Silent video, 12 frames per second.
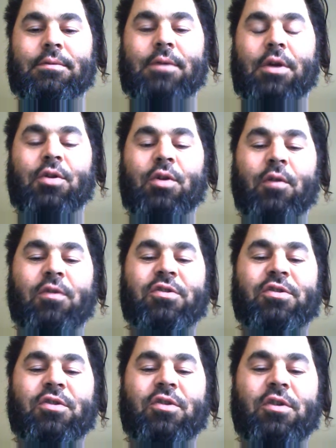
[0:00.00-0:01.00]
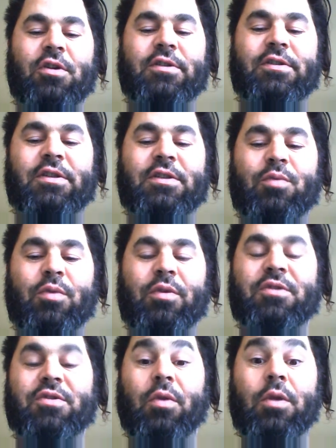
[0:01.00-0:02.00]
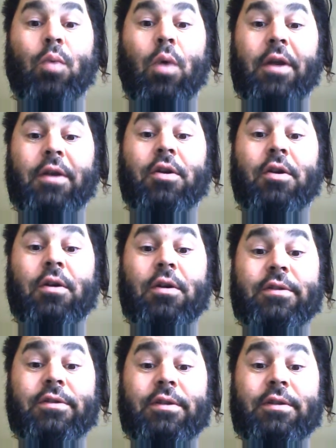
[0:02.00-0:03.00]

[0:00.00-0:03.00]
A universal currency is when there's only one currency